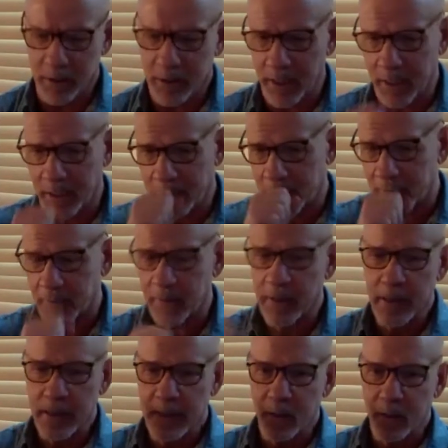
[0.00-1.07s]
kids, and
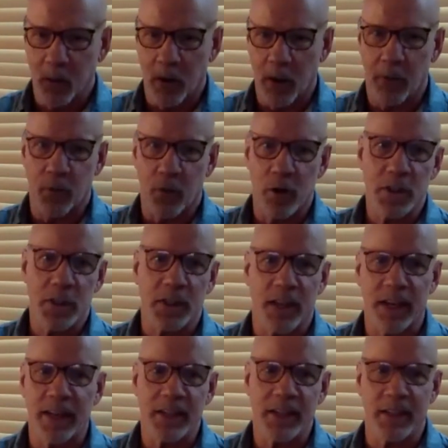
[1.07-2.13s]
one of the first
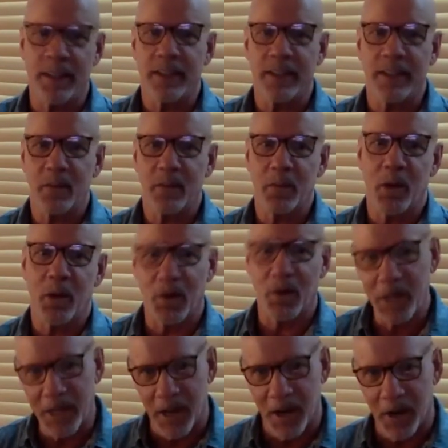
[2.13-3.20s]
things is, where are
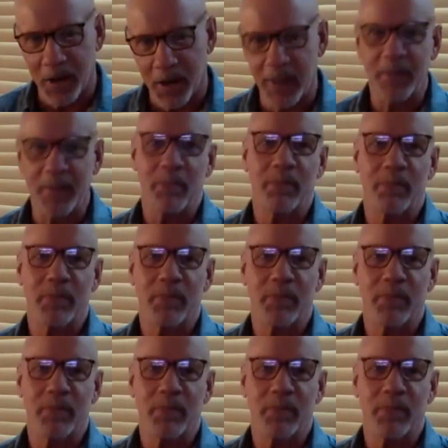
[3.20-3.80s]
we going?